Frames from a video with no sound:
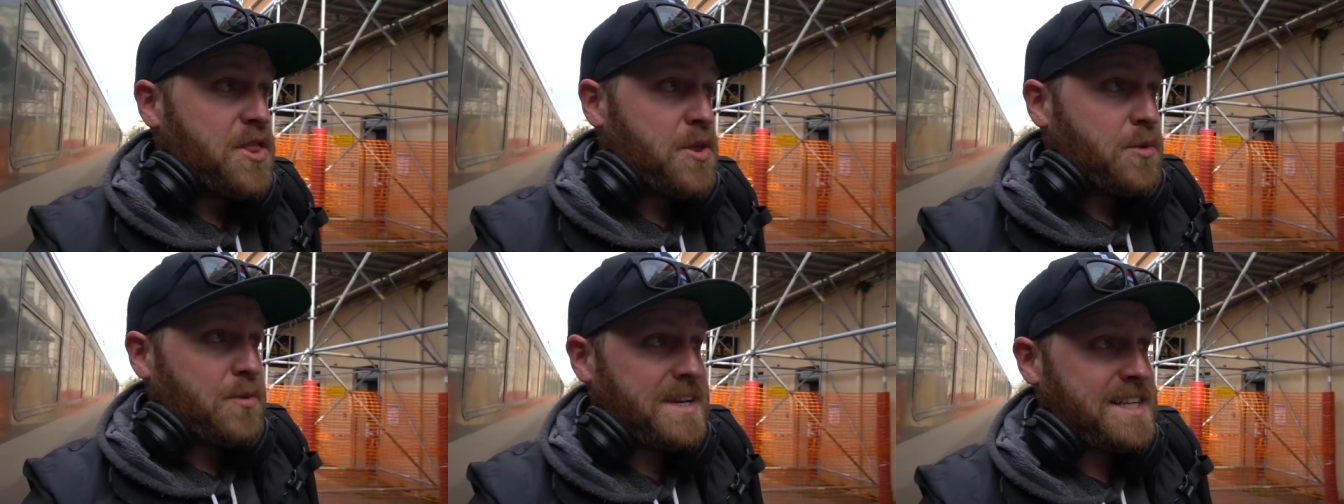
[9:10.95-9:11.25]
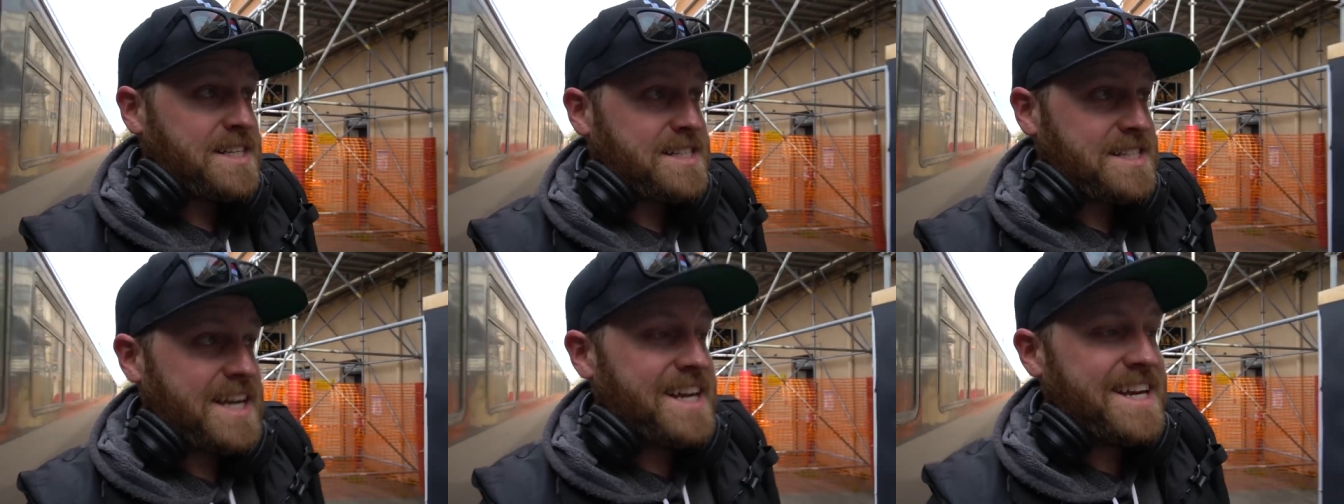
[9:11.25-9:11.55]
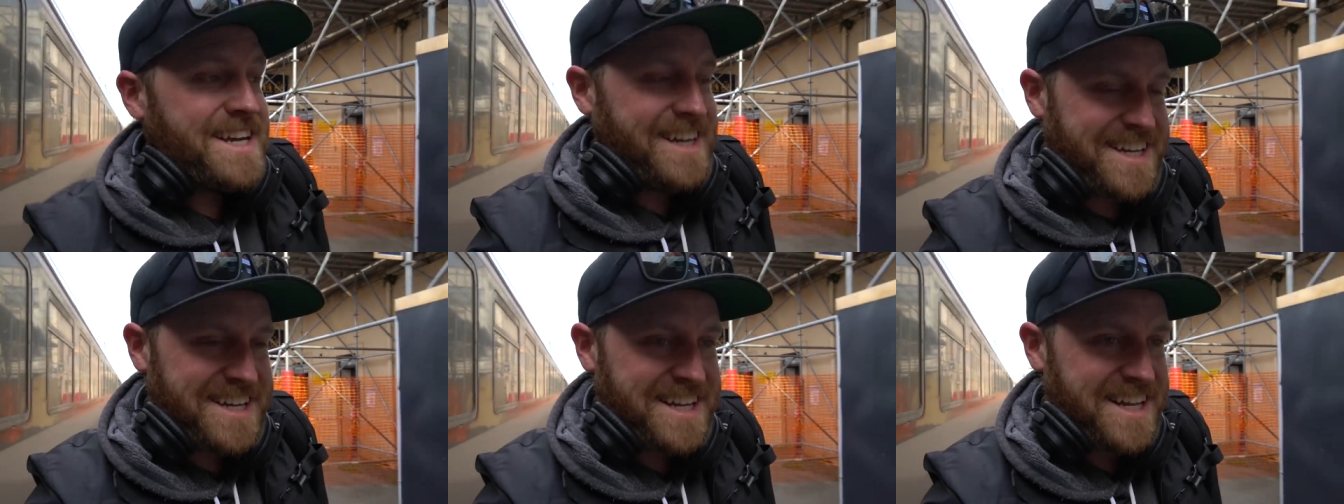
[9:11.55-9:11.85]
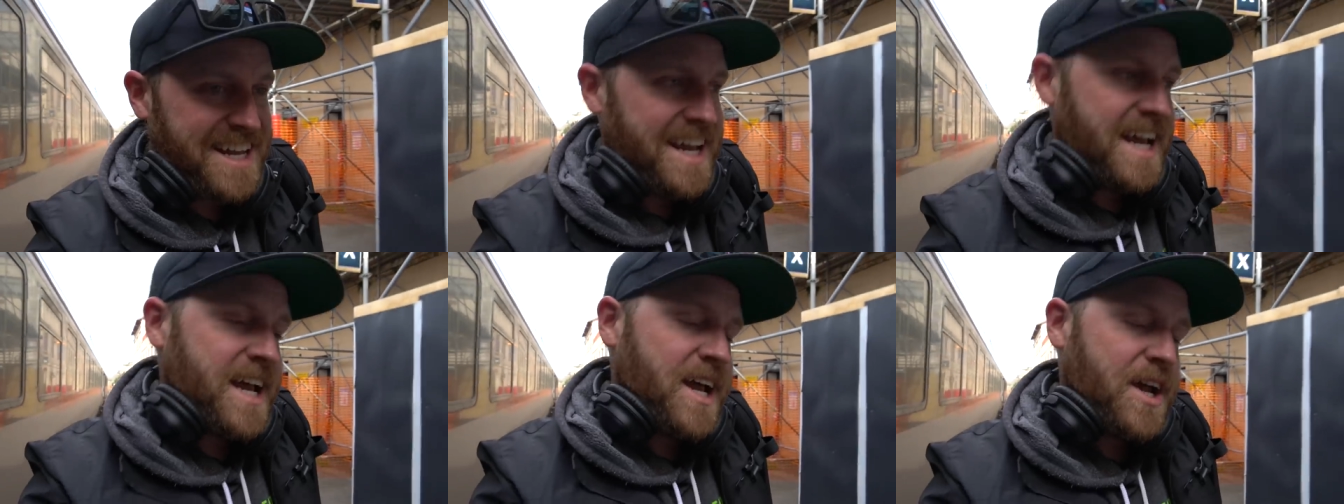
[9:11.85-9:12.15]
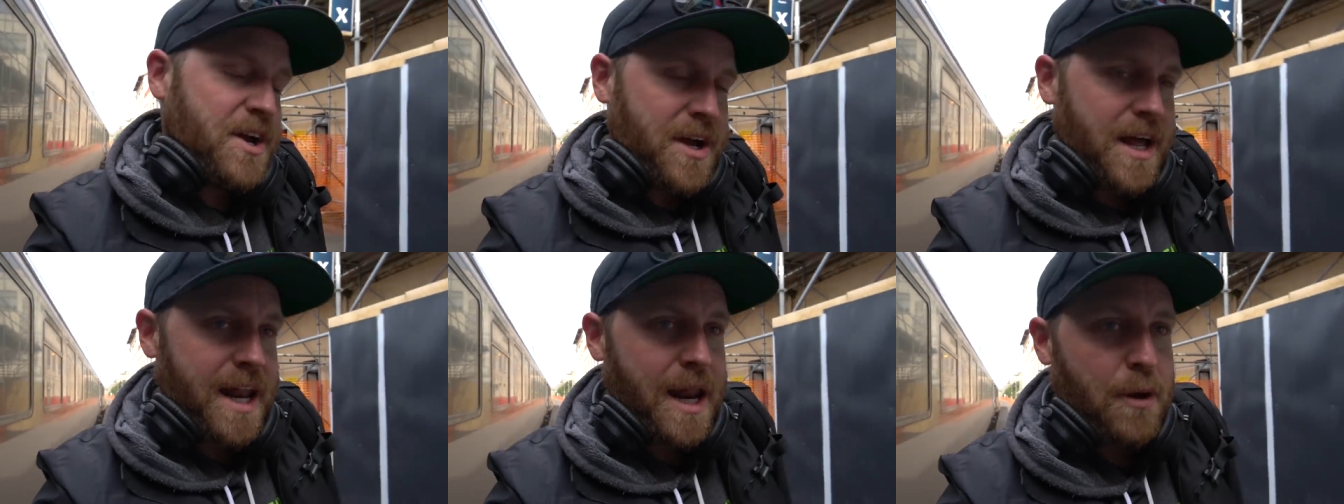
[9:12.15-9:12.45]
The reason,
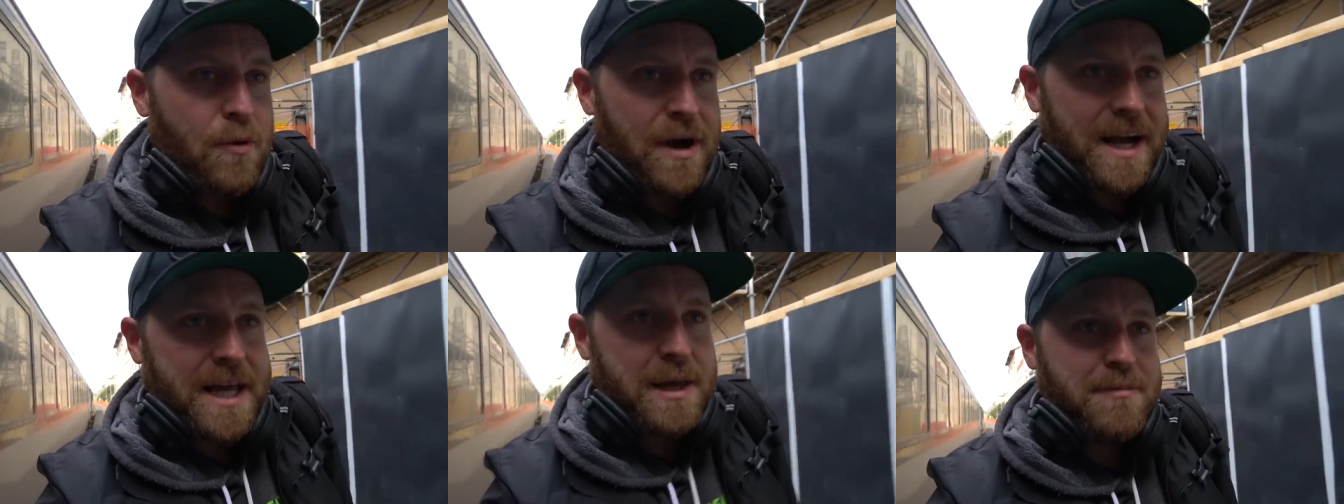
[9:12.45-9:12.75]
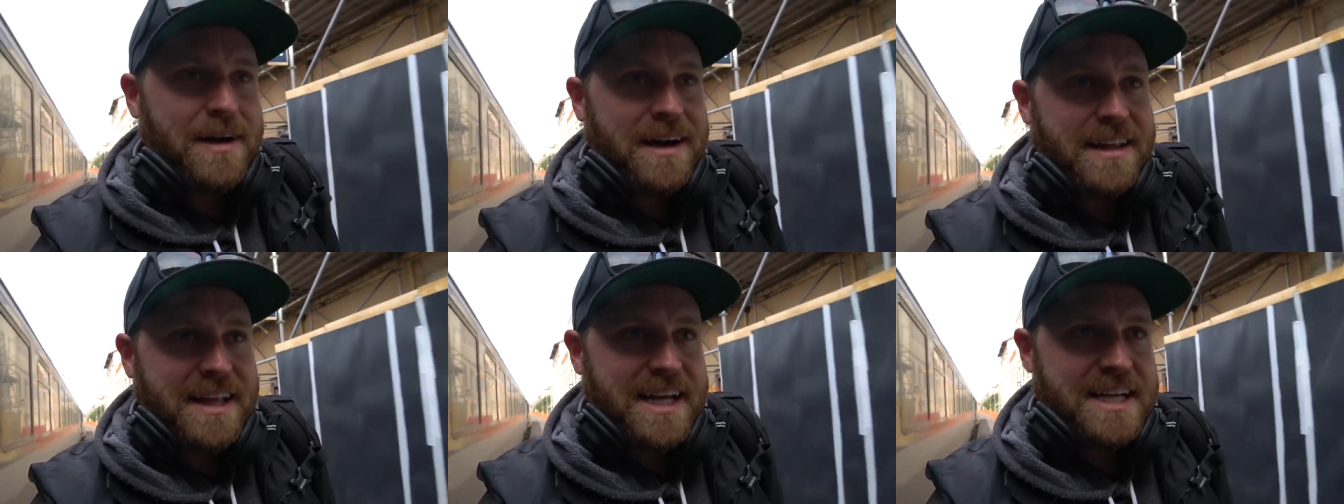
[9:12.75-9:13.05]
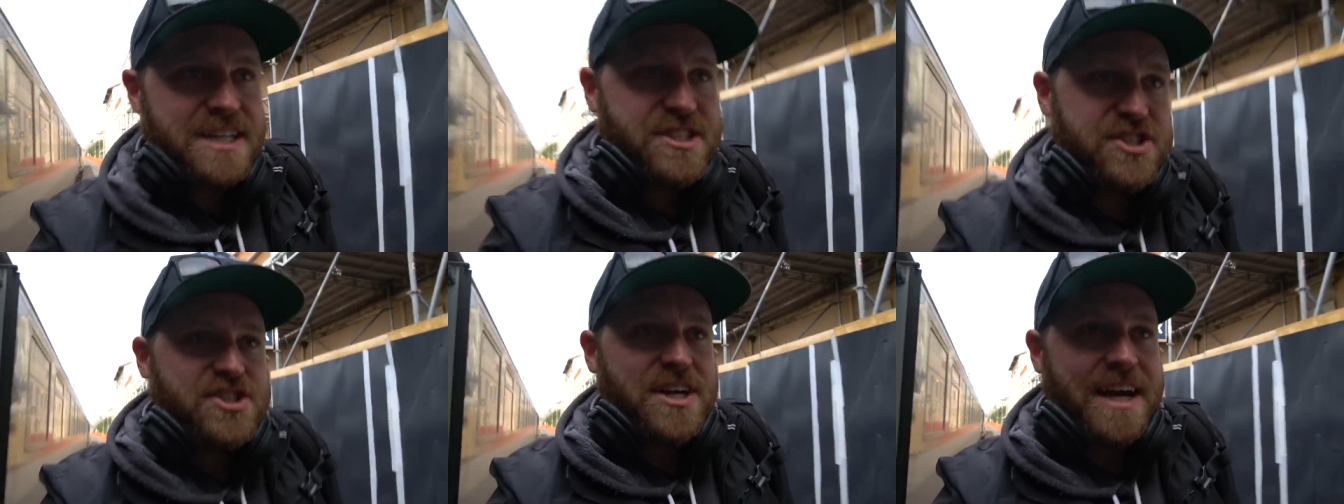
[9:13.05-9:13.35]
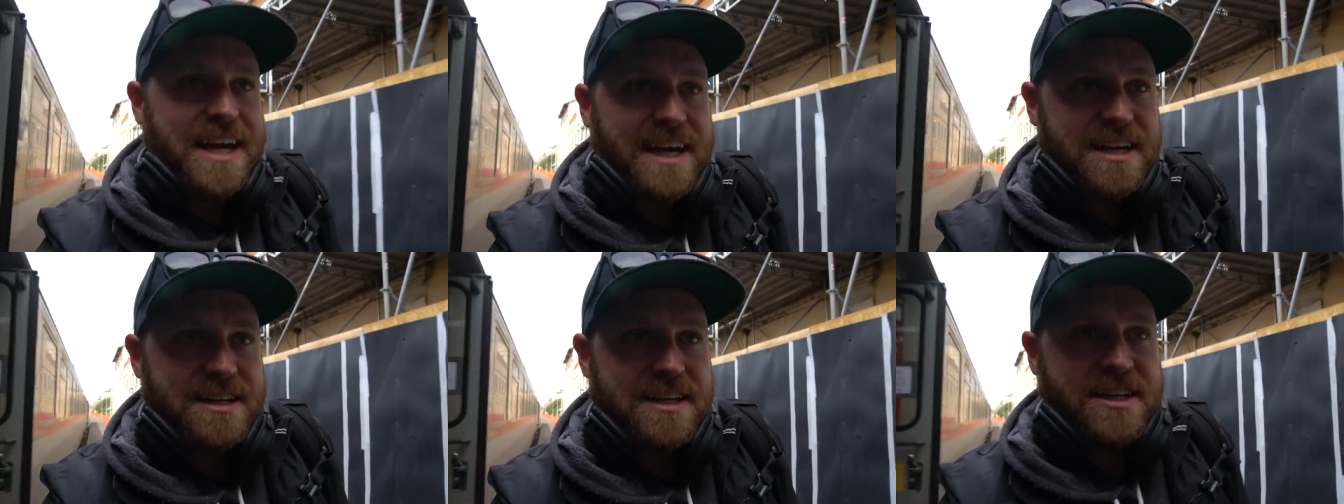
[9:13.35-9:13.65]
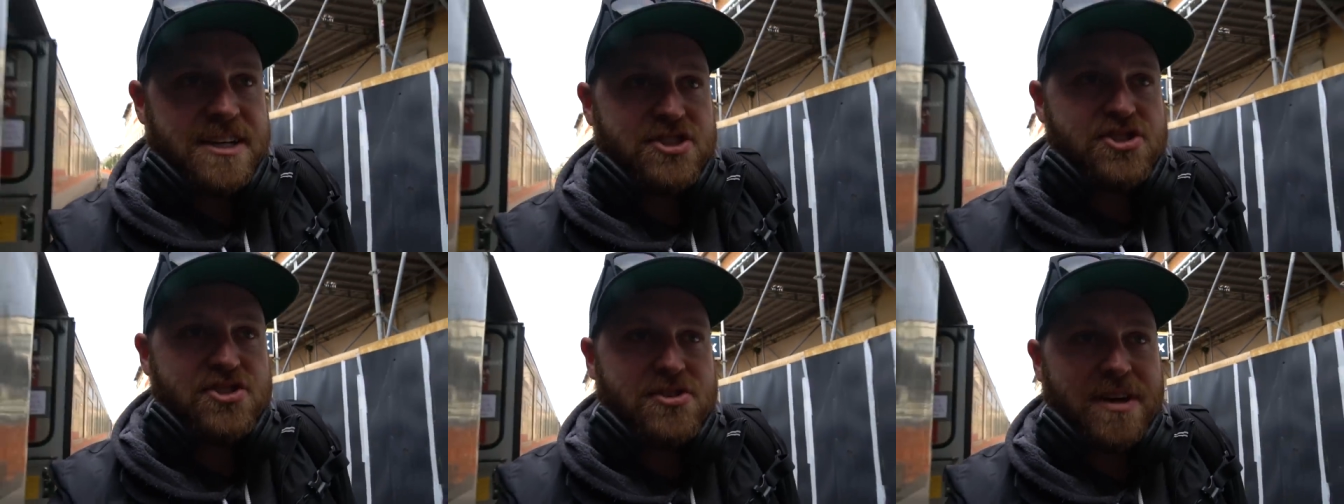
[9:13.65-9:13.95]
and I'm walking by like a giant
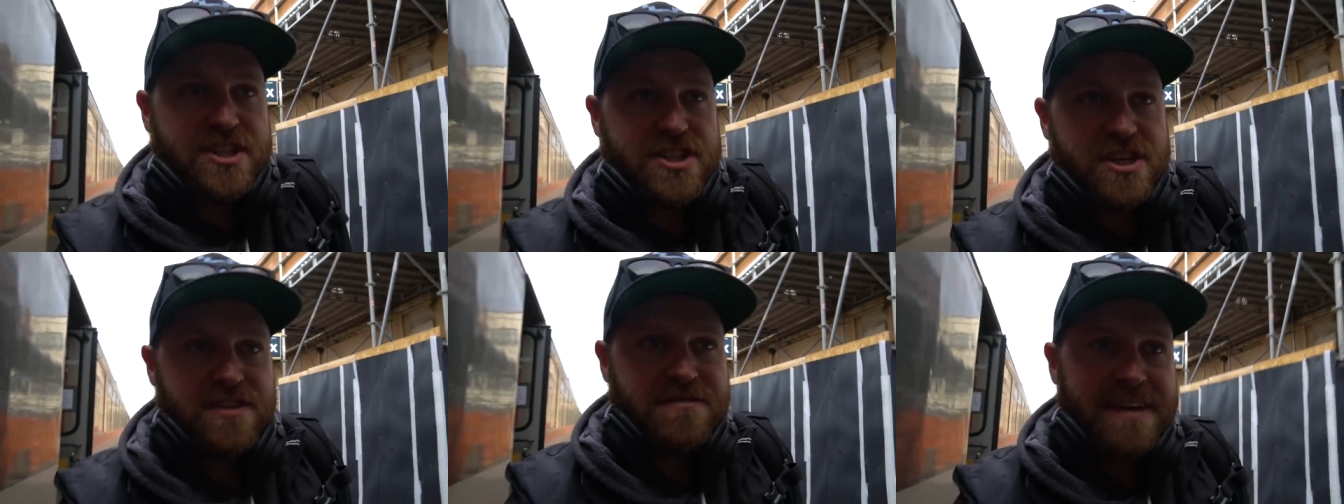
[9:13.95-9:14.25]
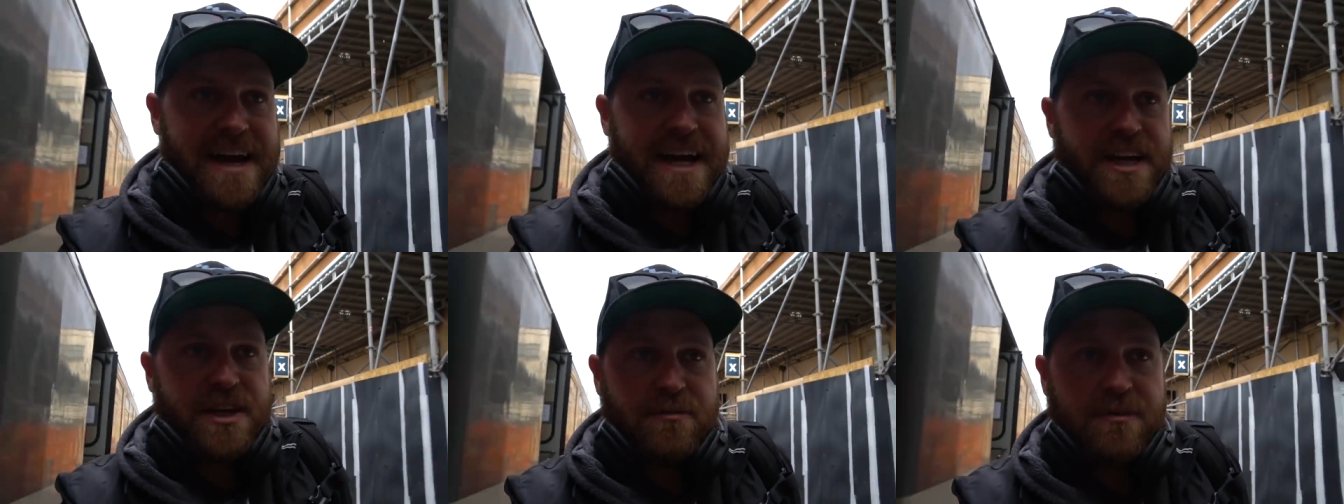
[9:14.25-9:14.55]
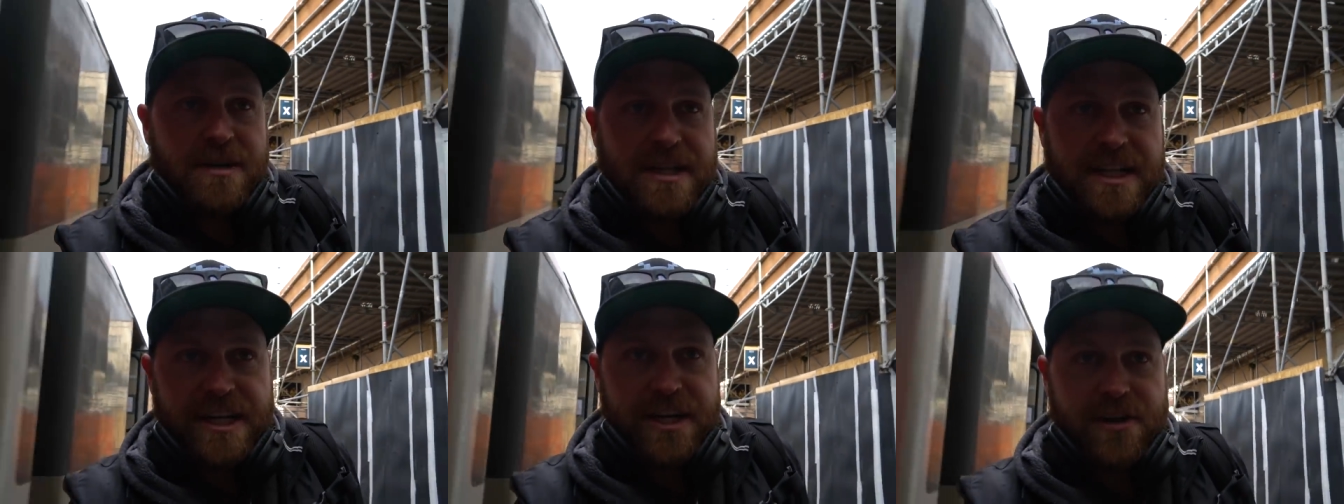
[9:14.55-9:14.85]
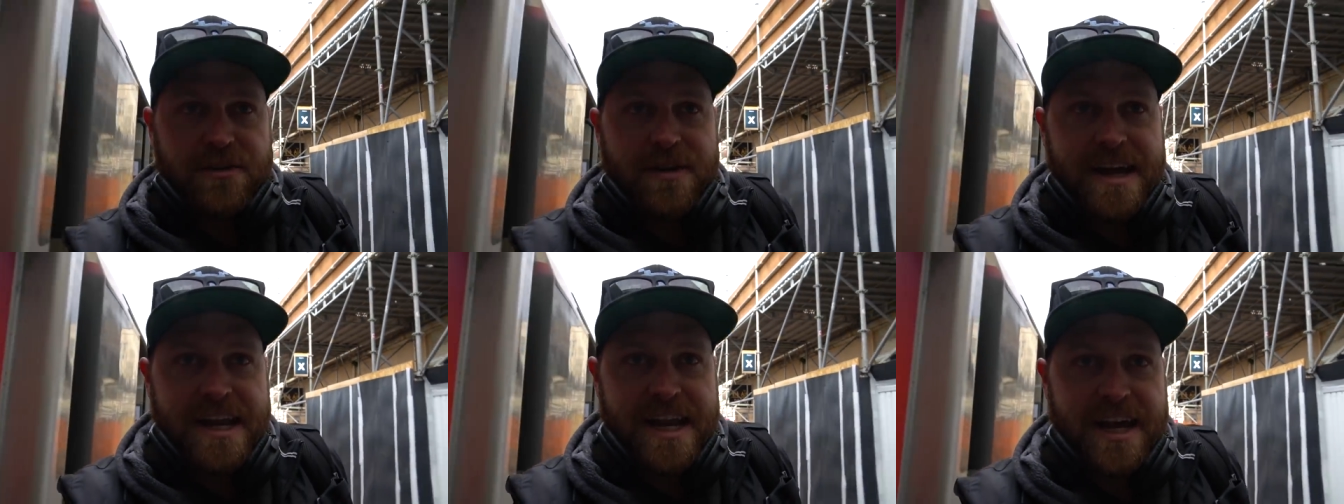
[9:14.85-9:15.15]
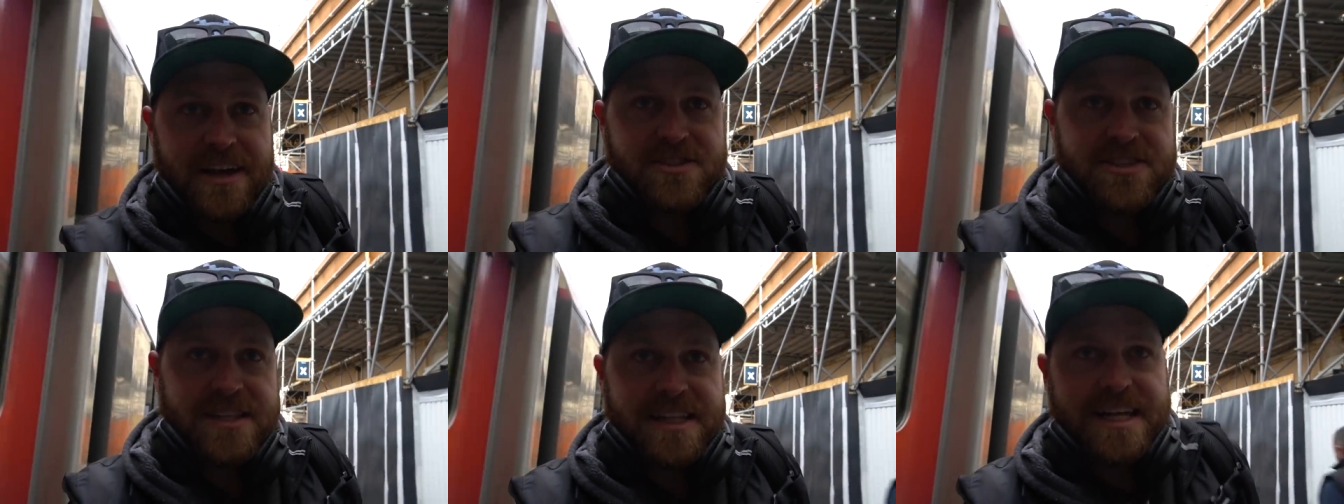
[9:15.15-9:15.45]
construction vacuum cleaner right
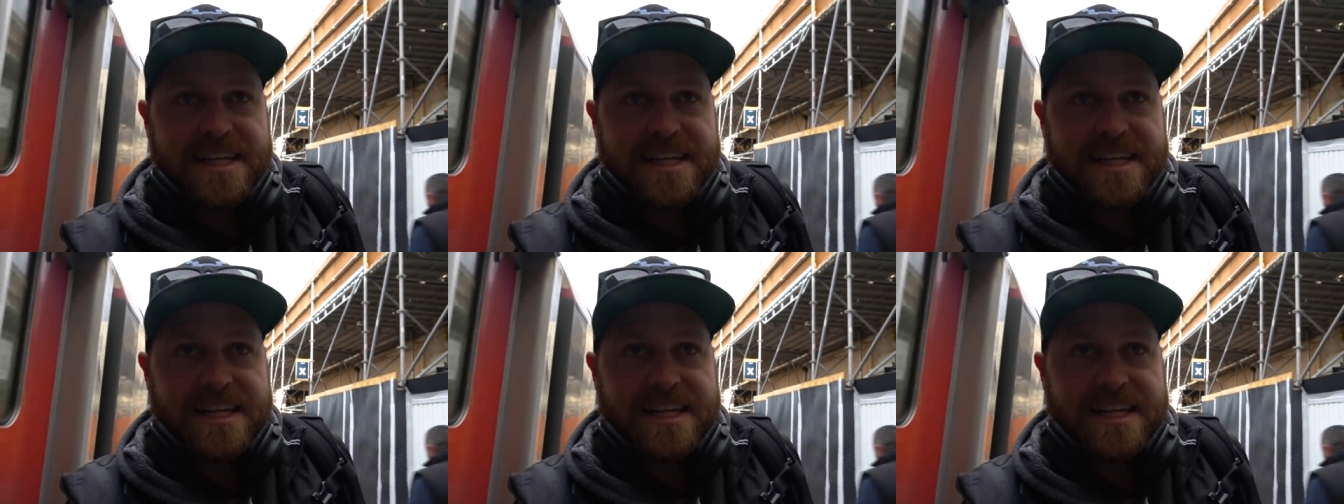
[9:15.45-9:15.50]
now, so